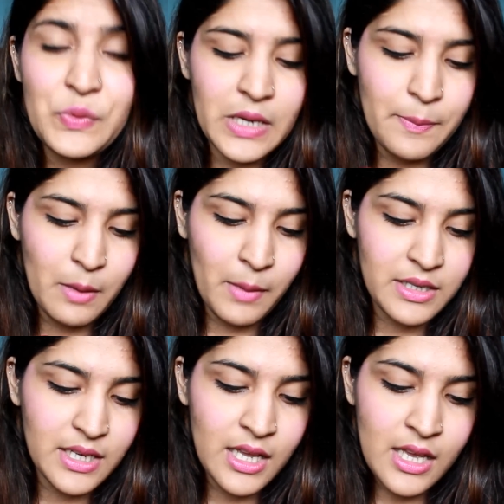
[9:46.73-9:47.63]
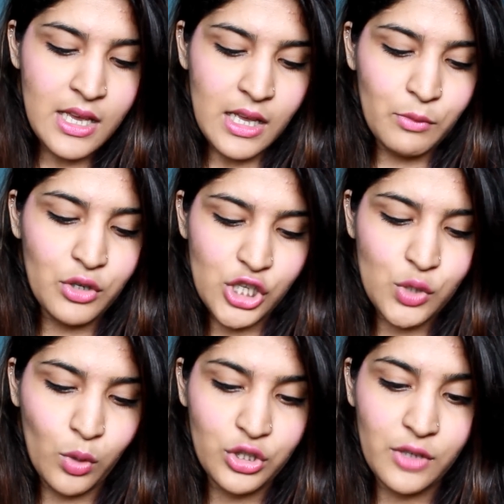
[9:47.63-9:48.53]
really pigmented. I'm gonna
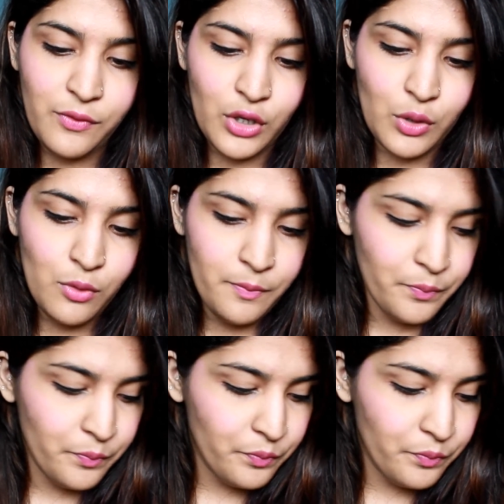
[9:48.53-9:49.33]
swatch it for you.